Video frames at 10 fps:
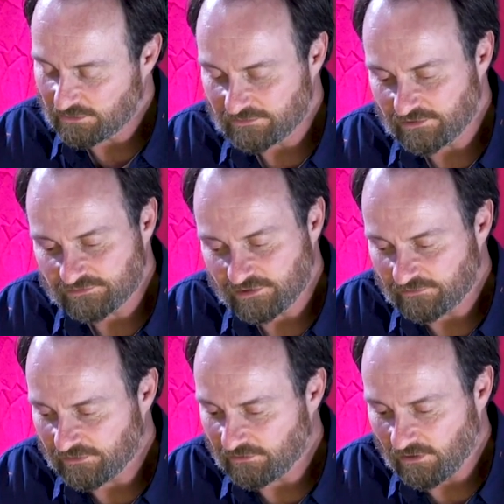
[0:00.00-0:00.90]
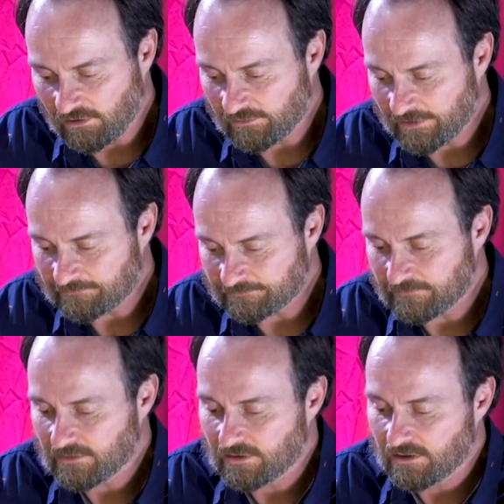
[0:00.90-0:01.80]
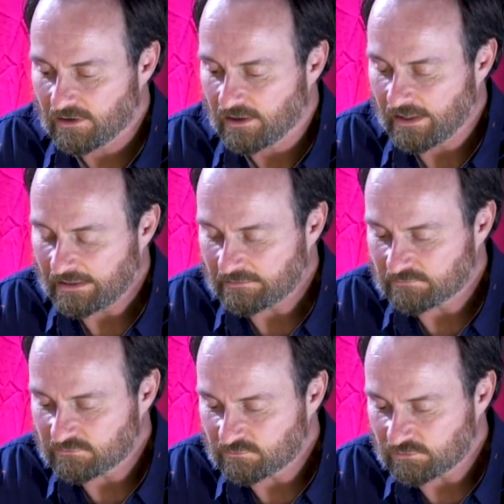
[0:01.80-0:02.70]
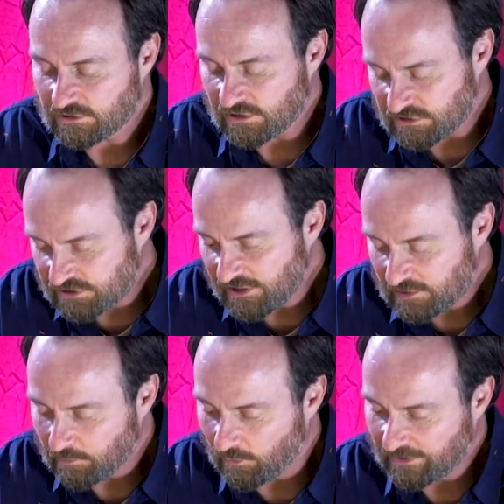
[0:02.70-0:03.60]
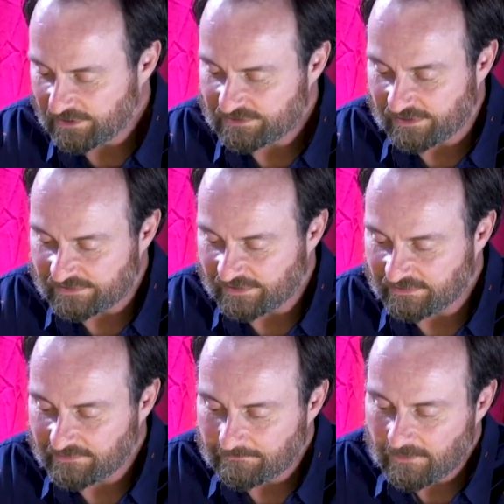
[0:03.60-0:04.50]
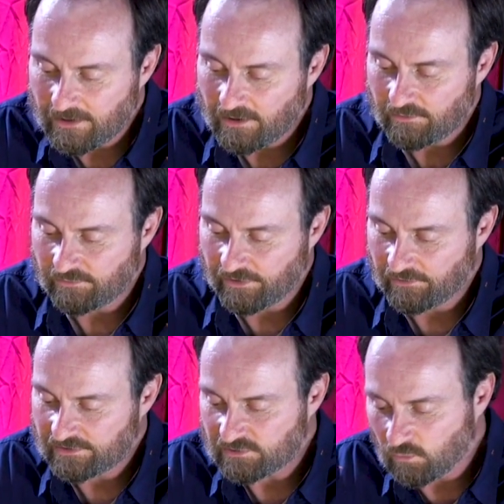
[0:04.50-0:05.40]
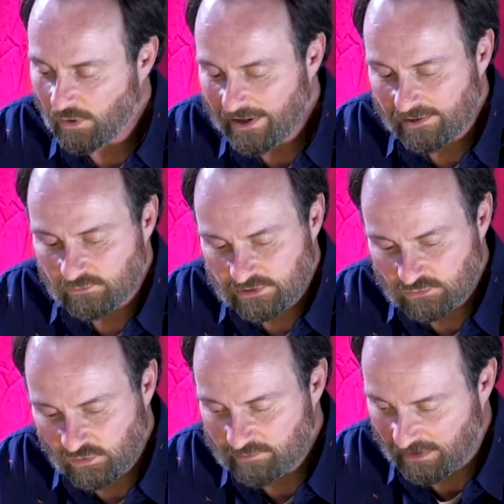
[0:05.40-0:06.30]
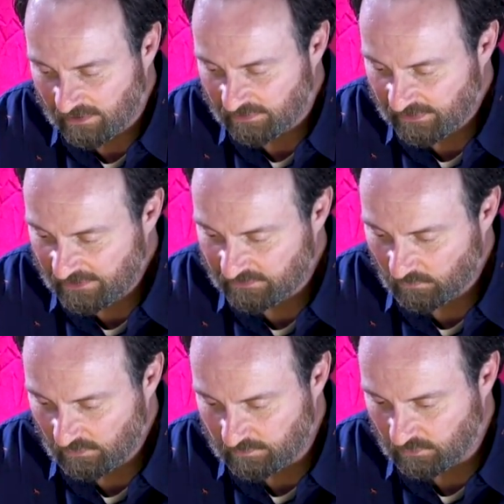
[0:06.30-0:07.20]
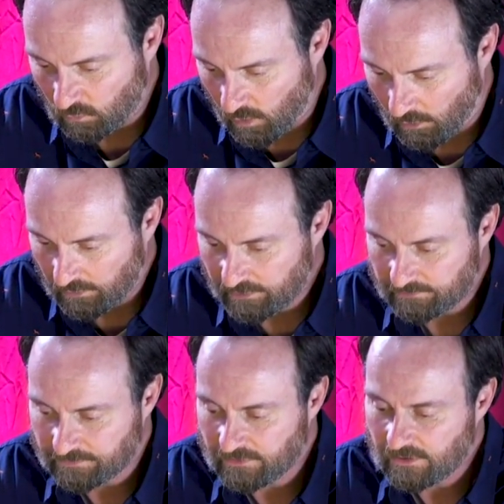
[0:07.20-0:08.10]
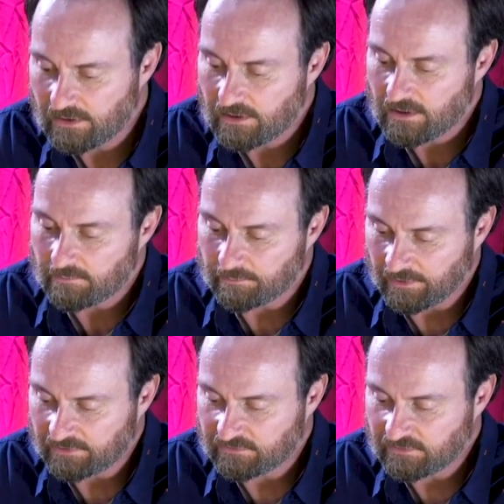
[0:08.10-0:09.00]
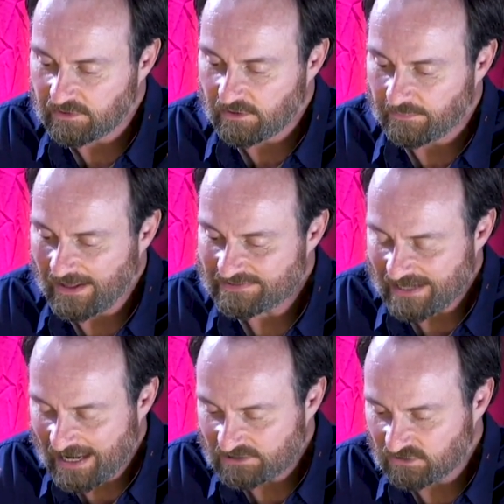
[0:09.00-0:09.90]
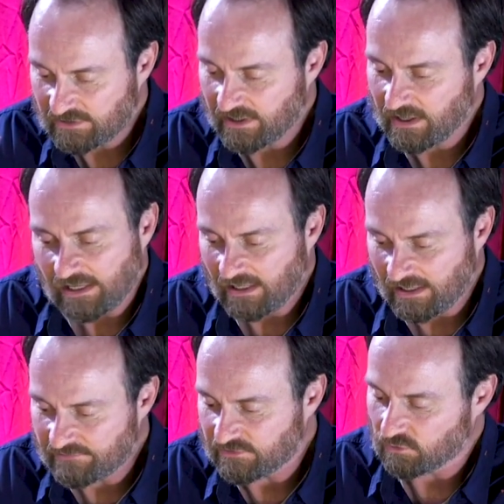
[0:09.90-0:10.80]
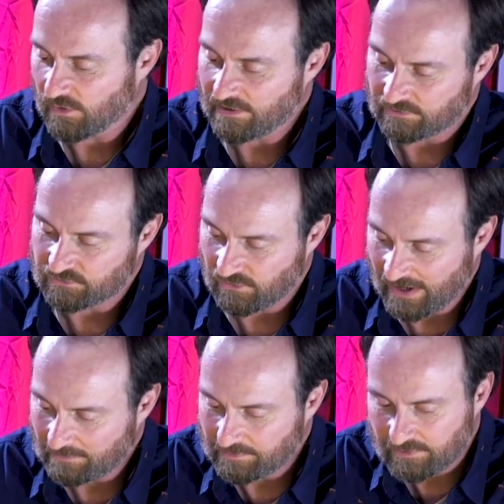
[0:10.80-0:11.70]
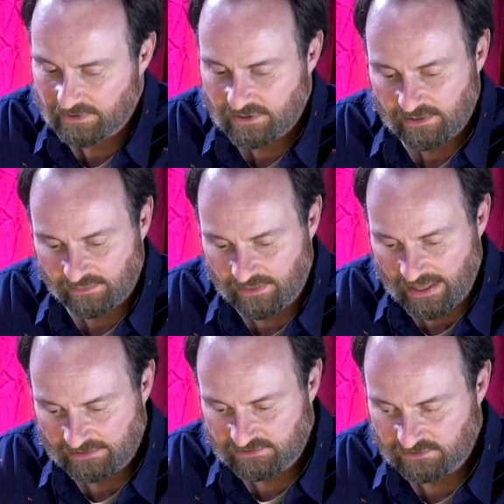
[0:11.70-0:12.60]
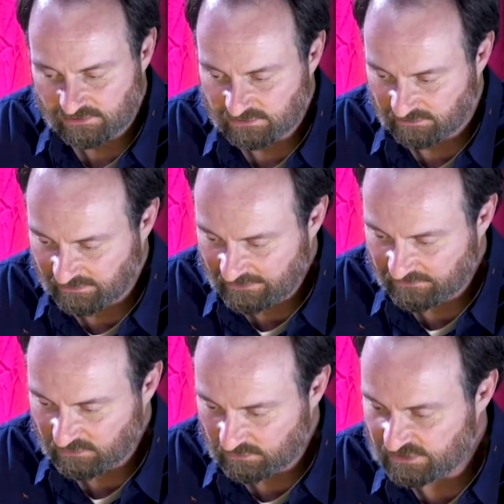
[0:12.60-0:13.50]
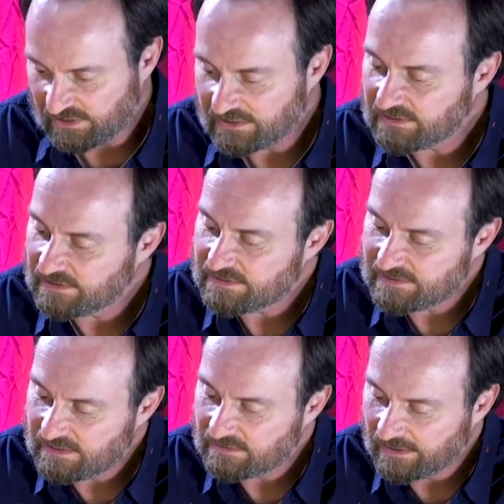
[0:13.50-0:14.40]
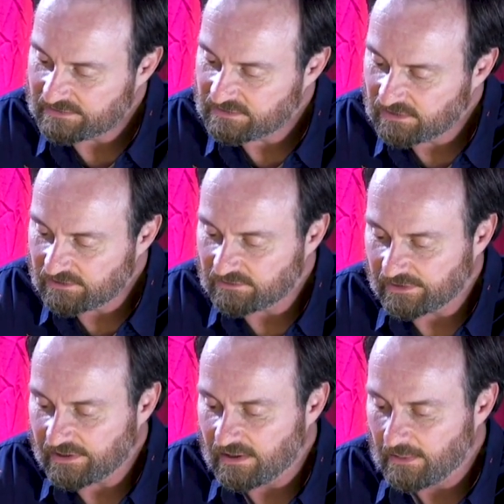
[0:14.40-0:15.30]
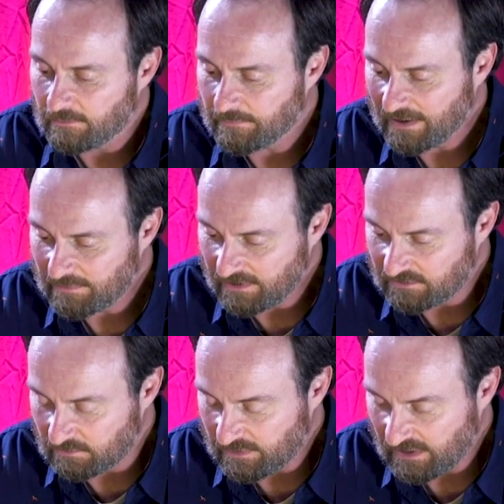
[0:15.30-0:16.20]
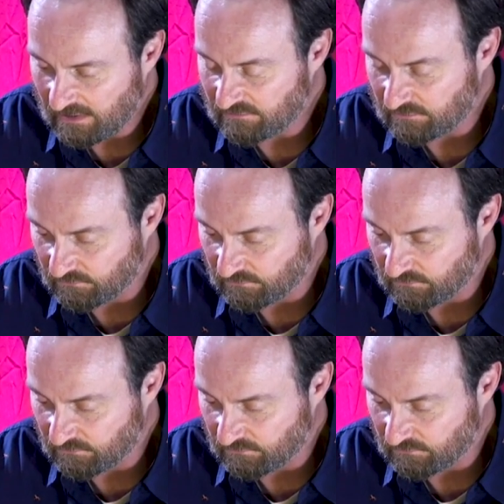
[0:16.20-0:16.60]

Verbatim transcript: that there, there, there are. Um, it, Zizek's point is, is that there is a way in which we may think that we've been woke, but that's actually an even greater trap. That to think that you suddenly see things clearly may be to be even